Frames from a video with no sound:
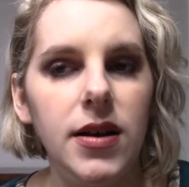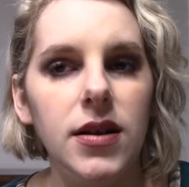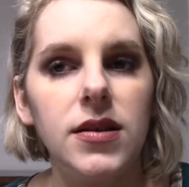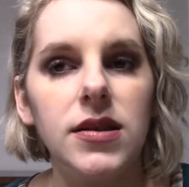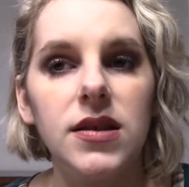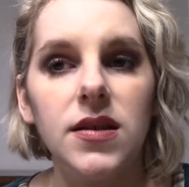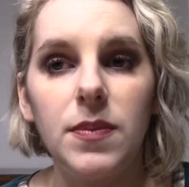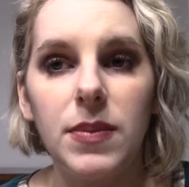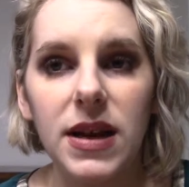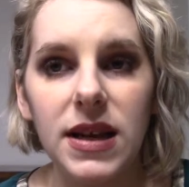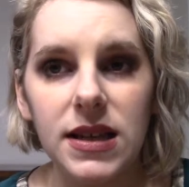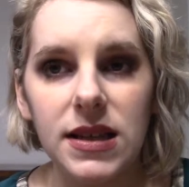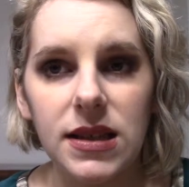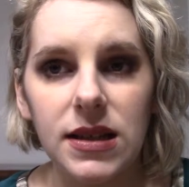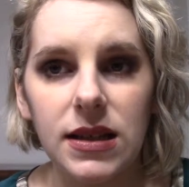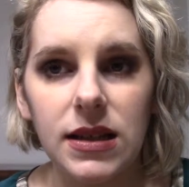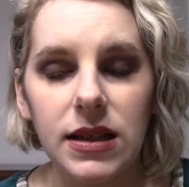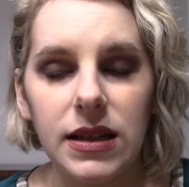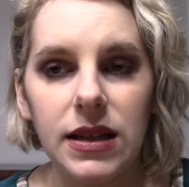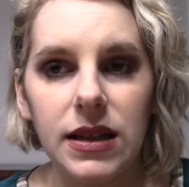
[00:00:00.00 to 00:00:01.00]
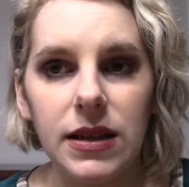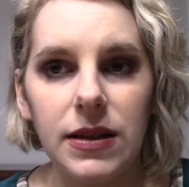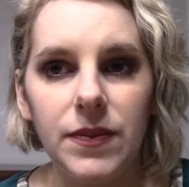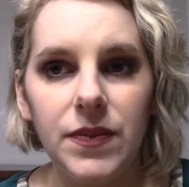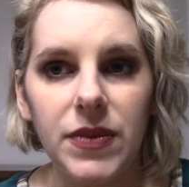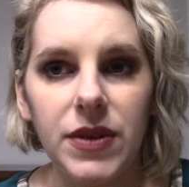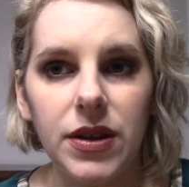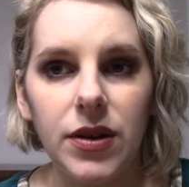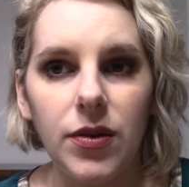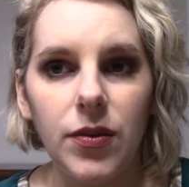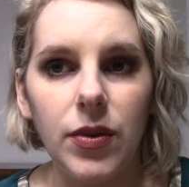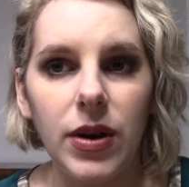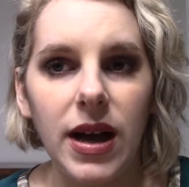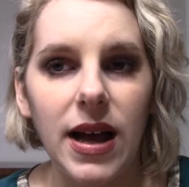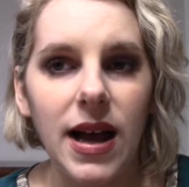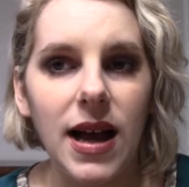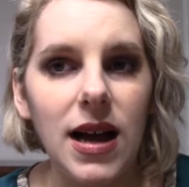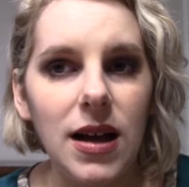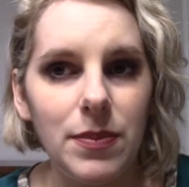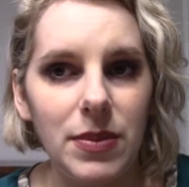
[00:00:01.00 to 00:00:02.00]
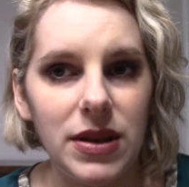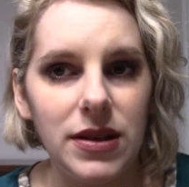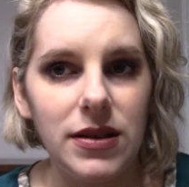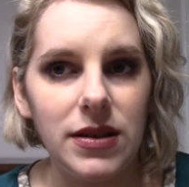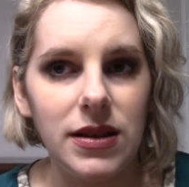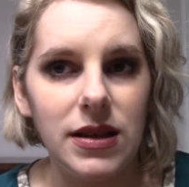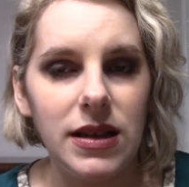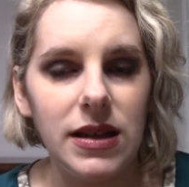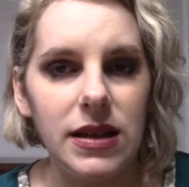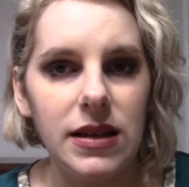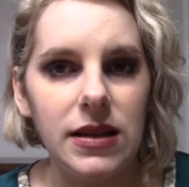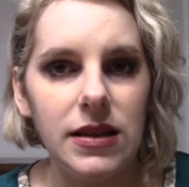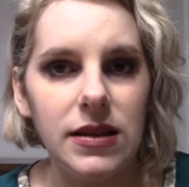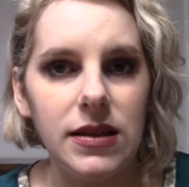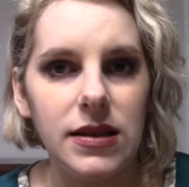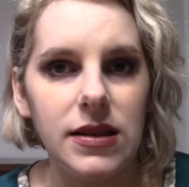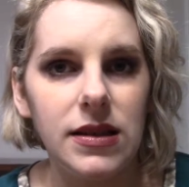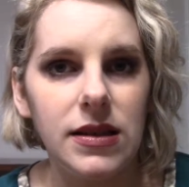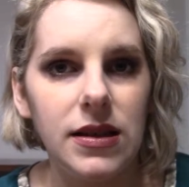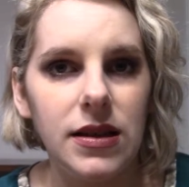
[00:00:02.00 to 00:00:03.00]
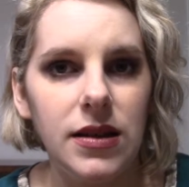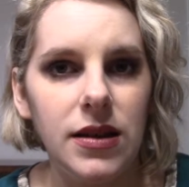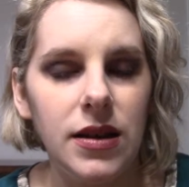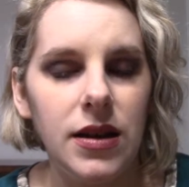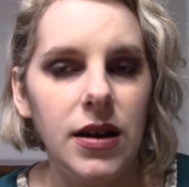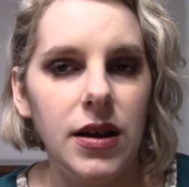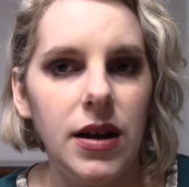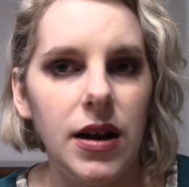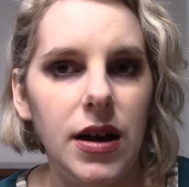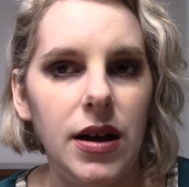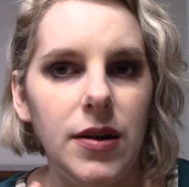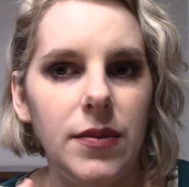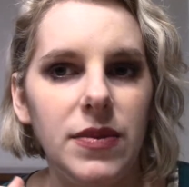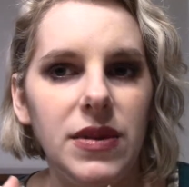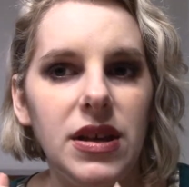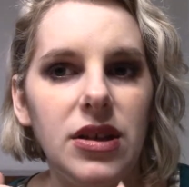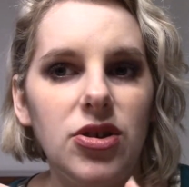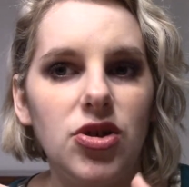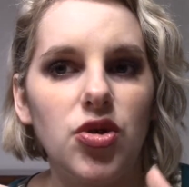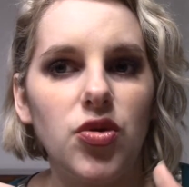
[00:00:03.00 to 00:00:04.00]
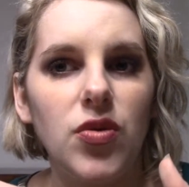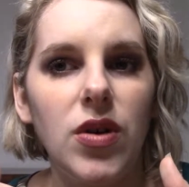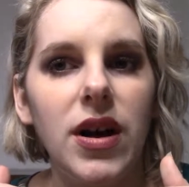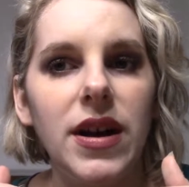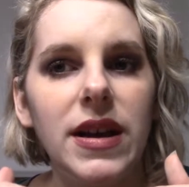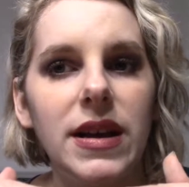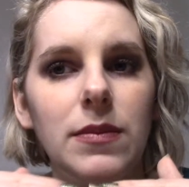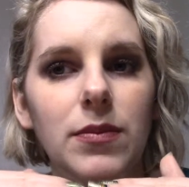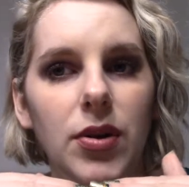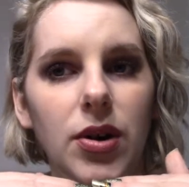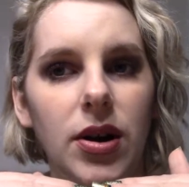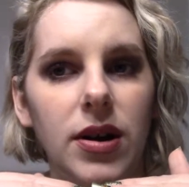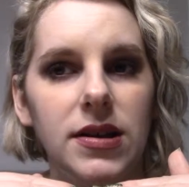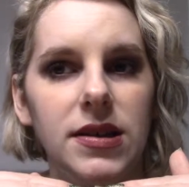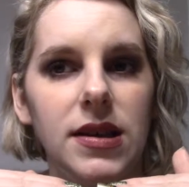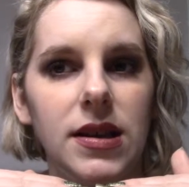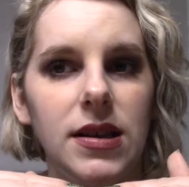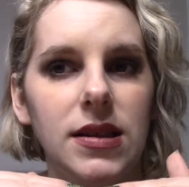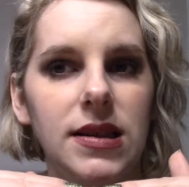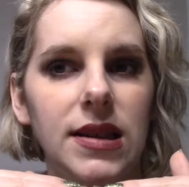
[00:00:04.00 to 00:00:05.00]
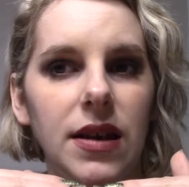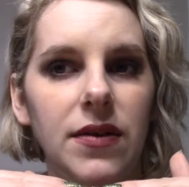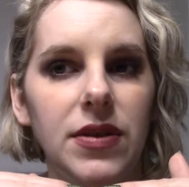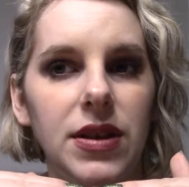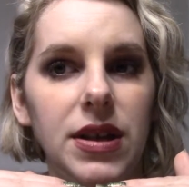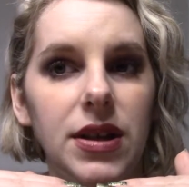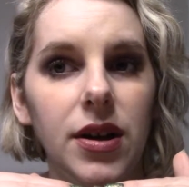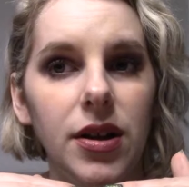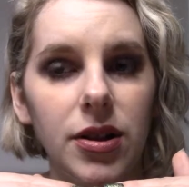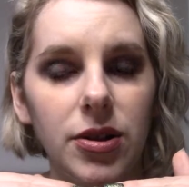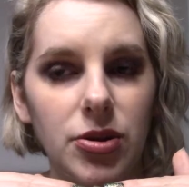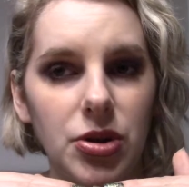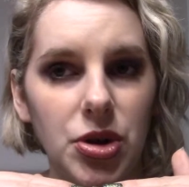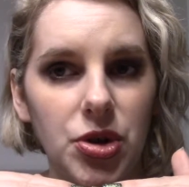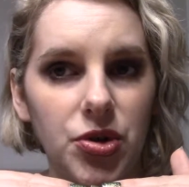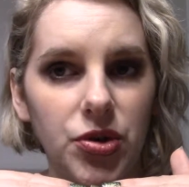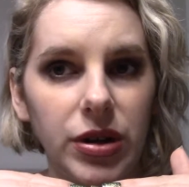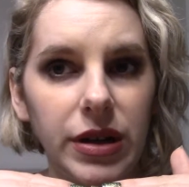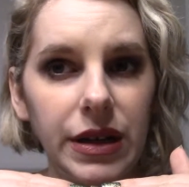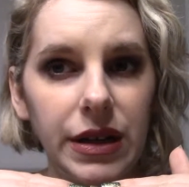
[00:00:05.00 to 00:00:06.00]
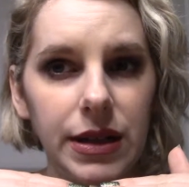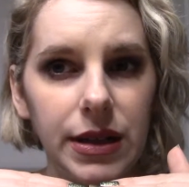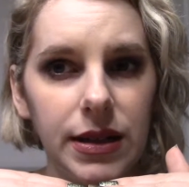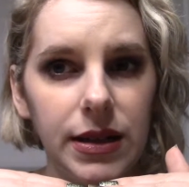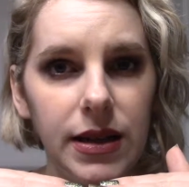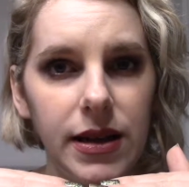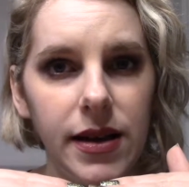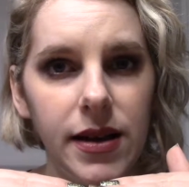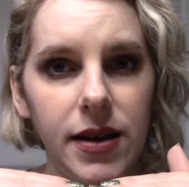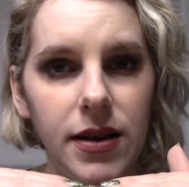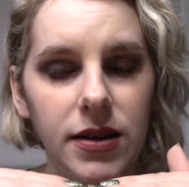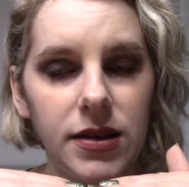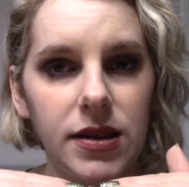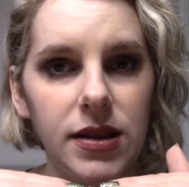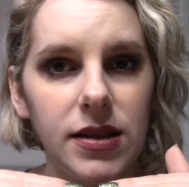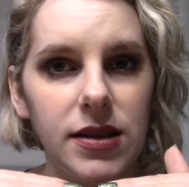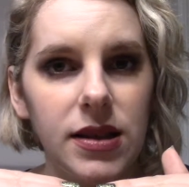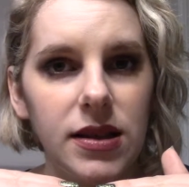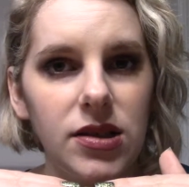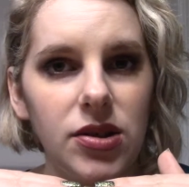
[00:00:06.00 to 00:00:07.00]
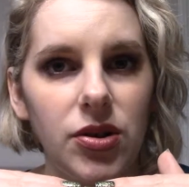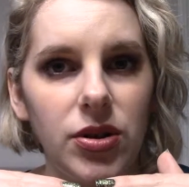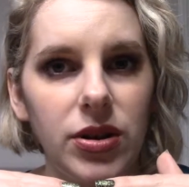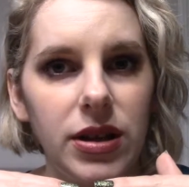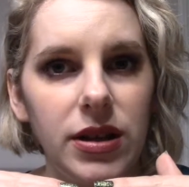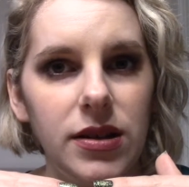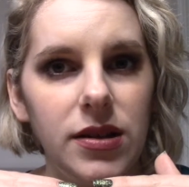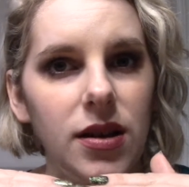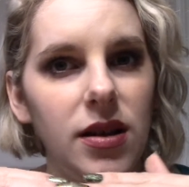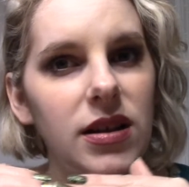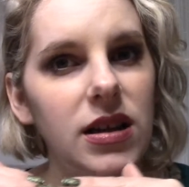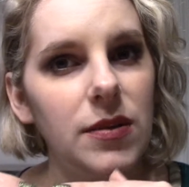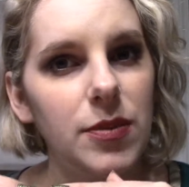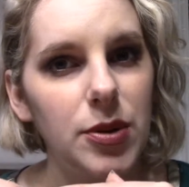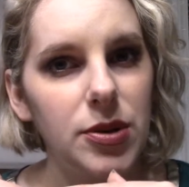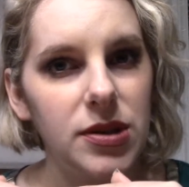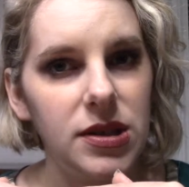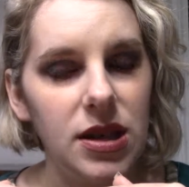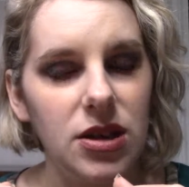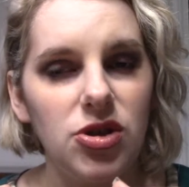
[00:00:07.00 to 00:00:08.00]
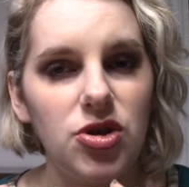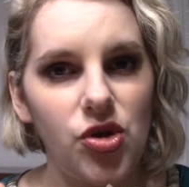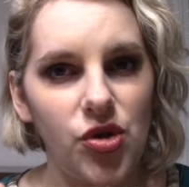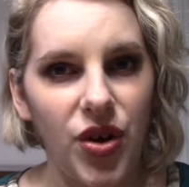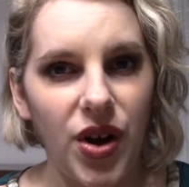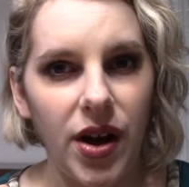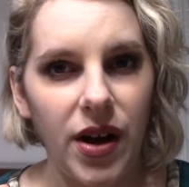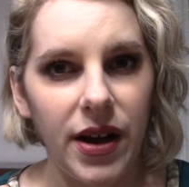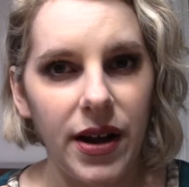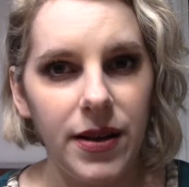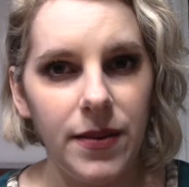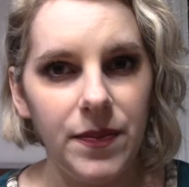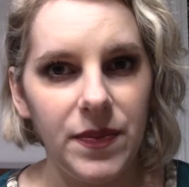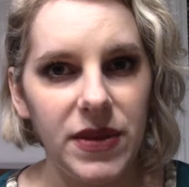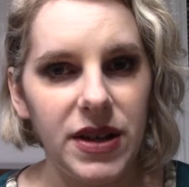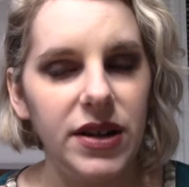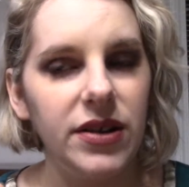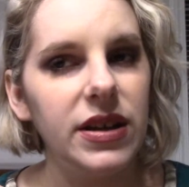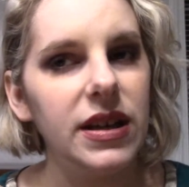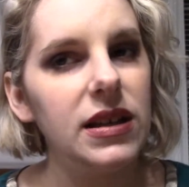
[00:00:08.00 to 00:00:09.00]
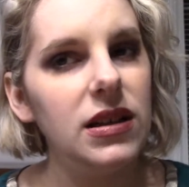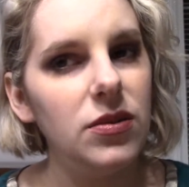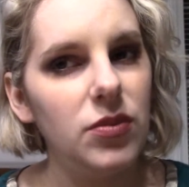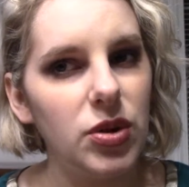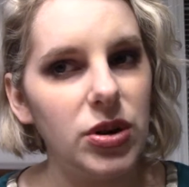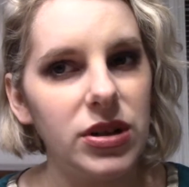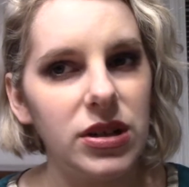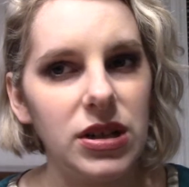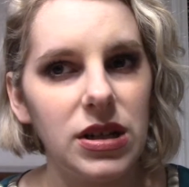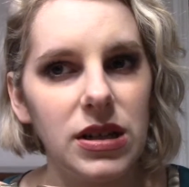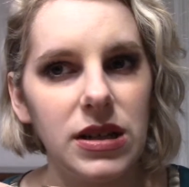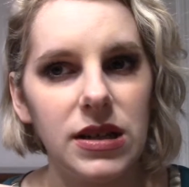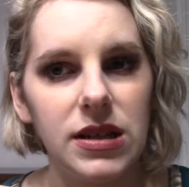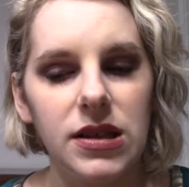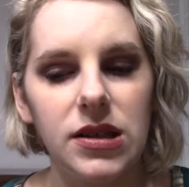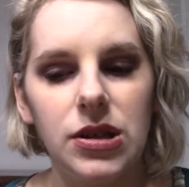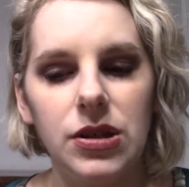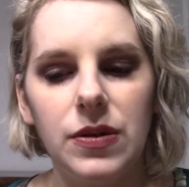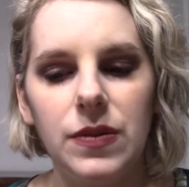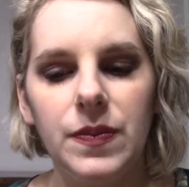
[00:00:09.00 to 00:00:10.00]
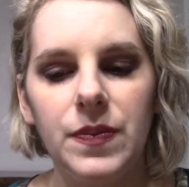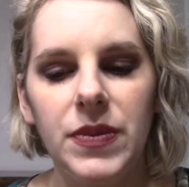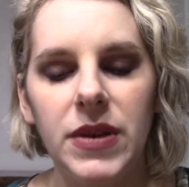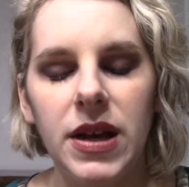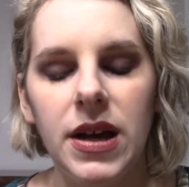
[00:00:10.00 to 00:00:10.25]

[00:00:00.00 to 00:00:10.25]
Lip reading: So basically what happened is the drying process of the Color Street, since it's already 90% dry, and I'll get a little more into this too,